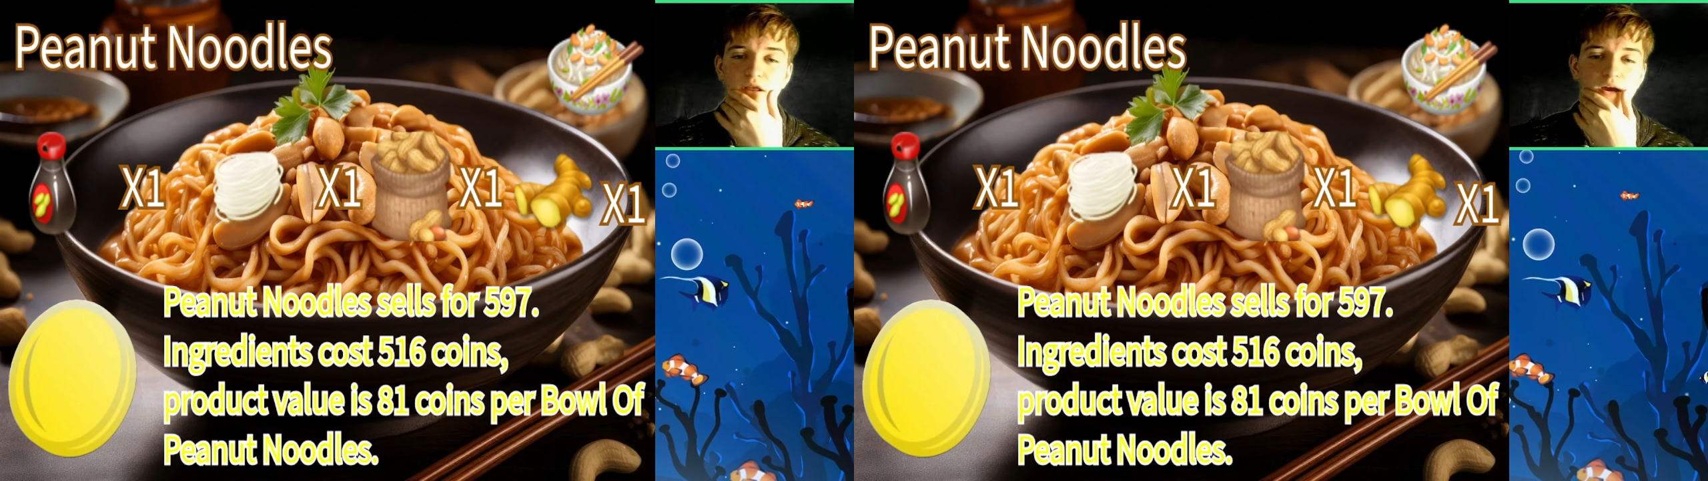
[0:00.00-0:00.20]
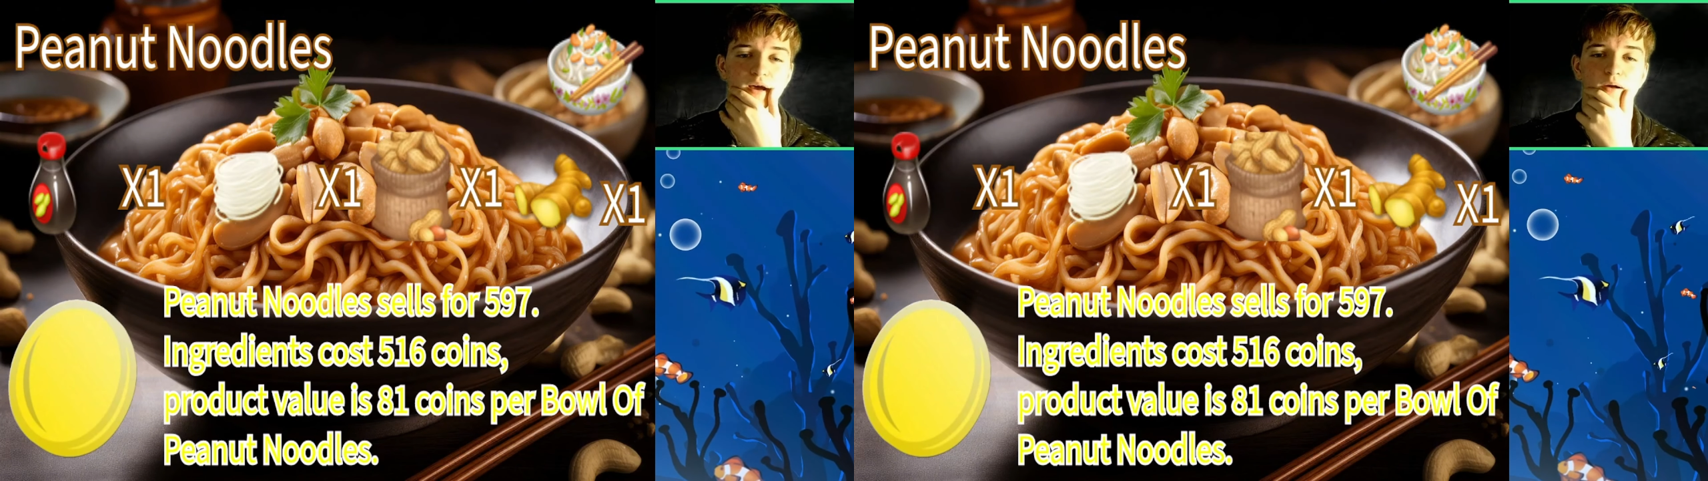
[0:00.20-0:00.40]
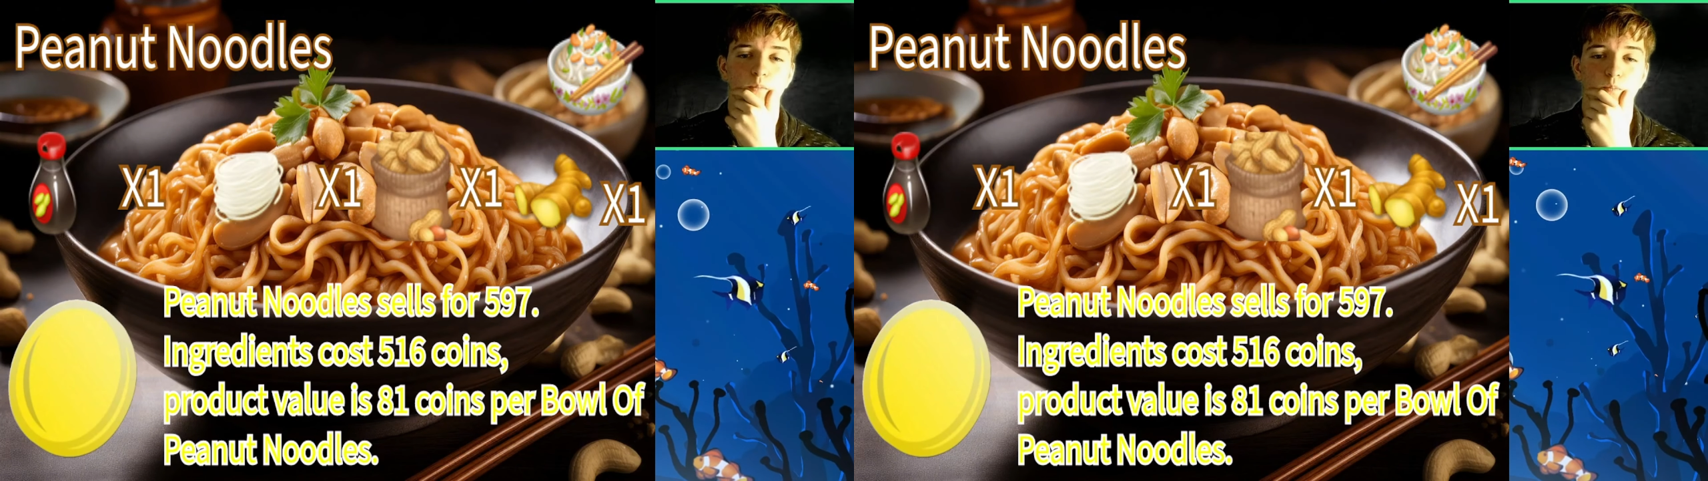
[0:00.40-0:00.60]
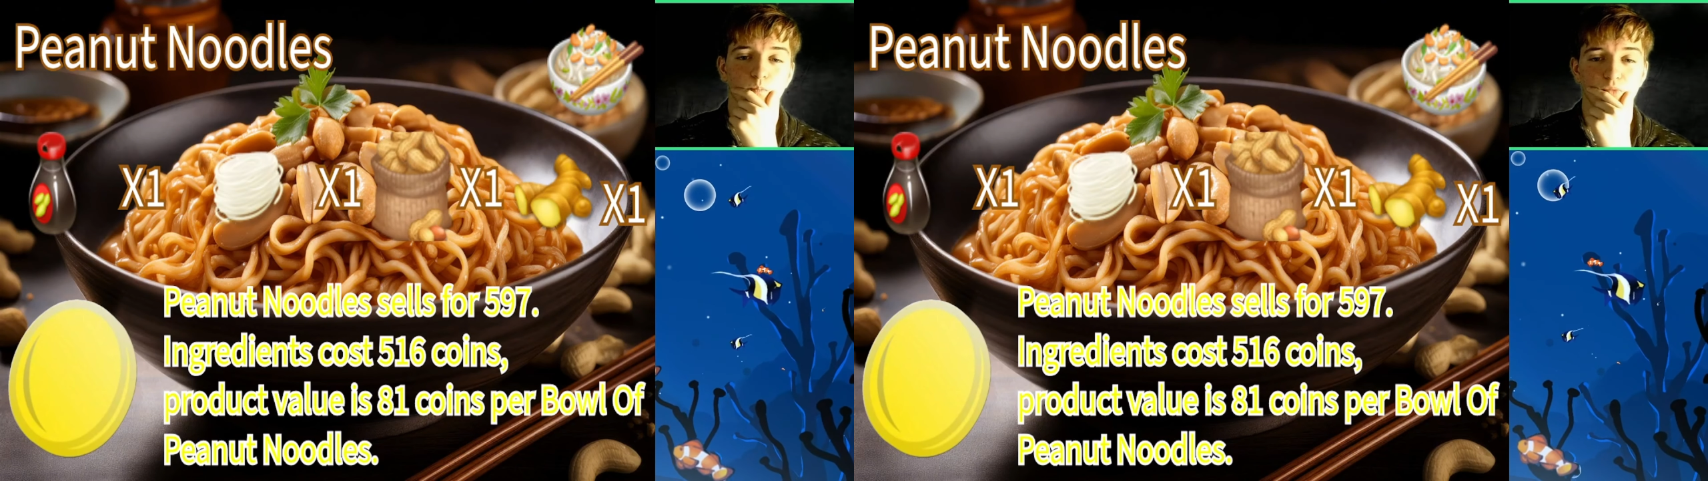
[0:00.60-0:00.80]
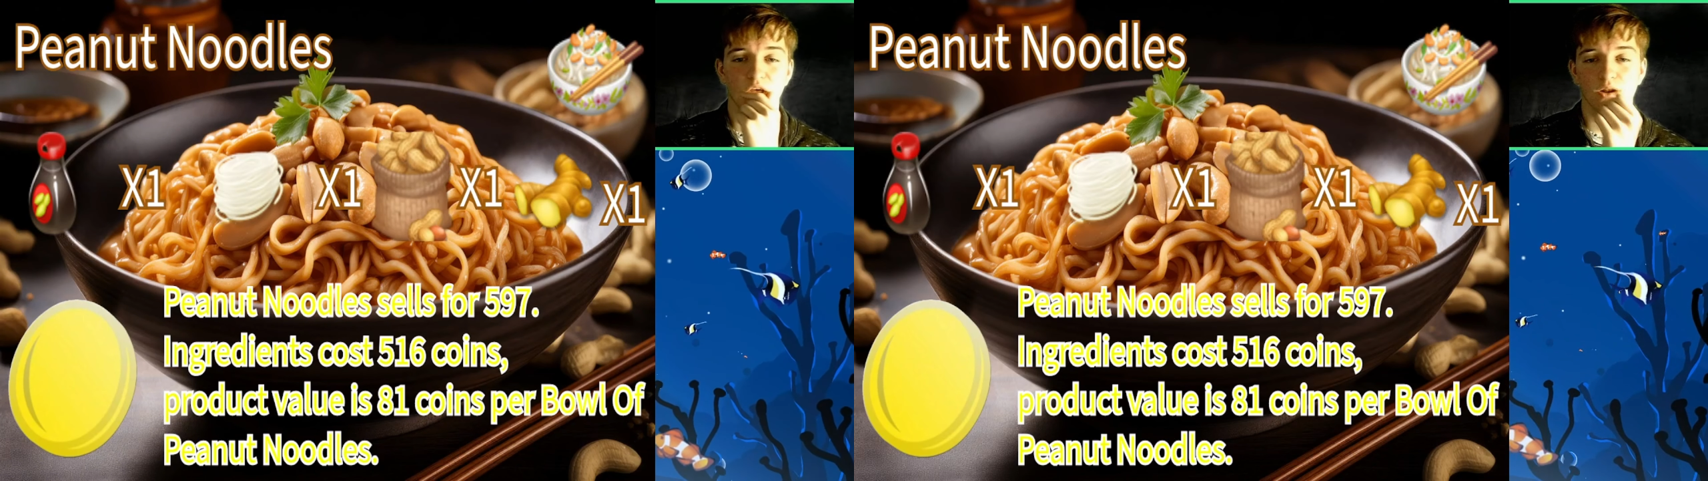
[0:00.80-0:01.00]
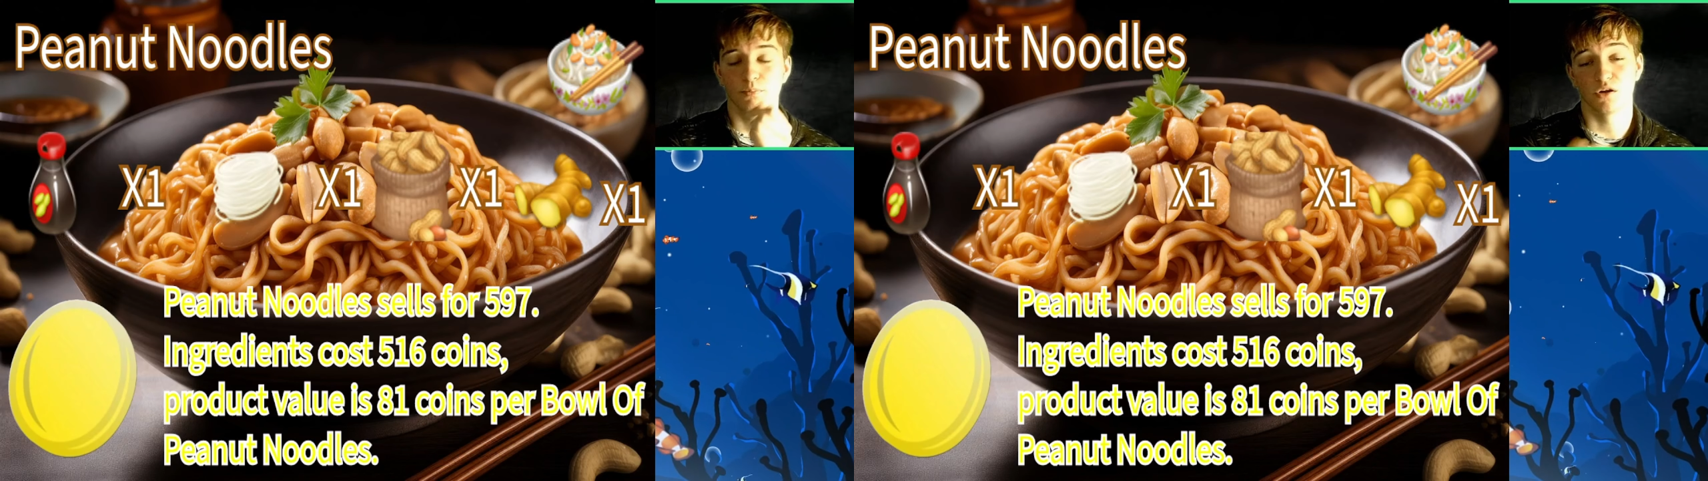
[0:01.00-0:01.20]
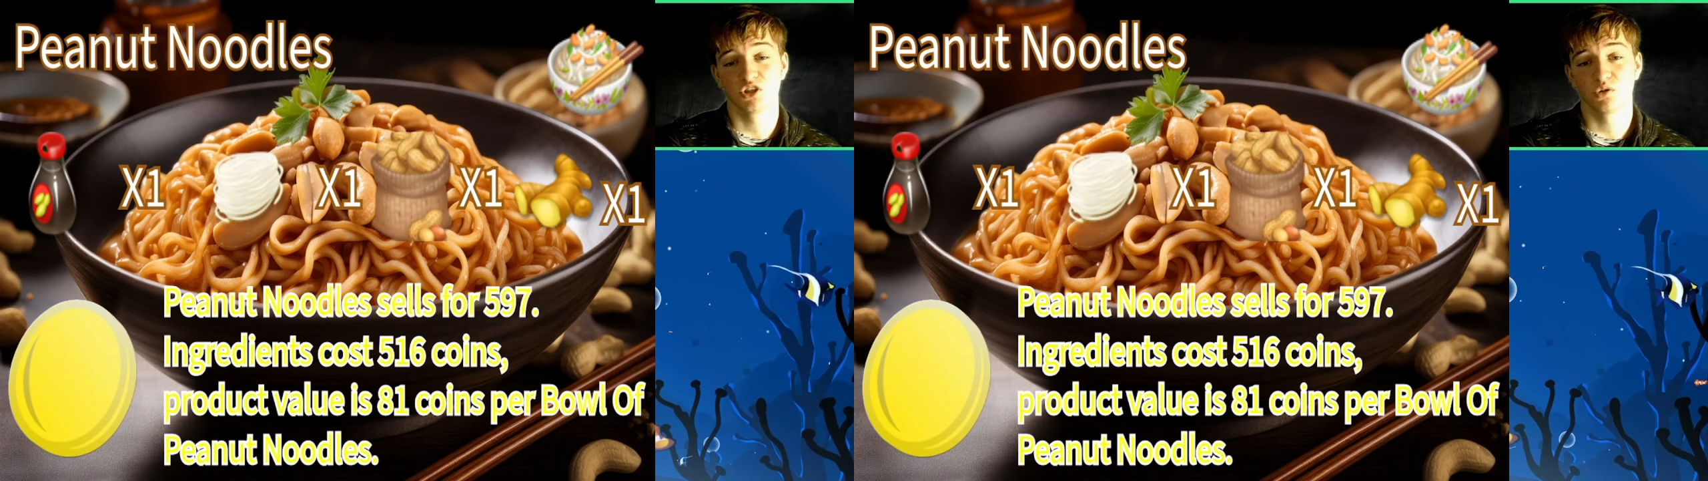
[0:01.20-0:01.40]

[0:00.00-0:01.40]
The other products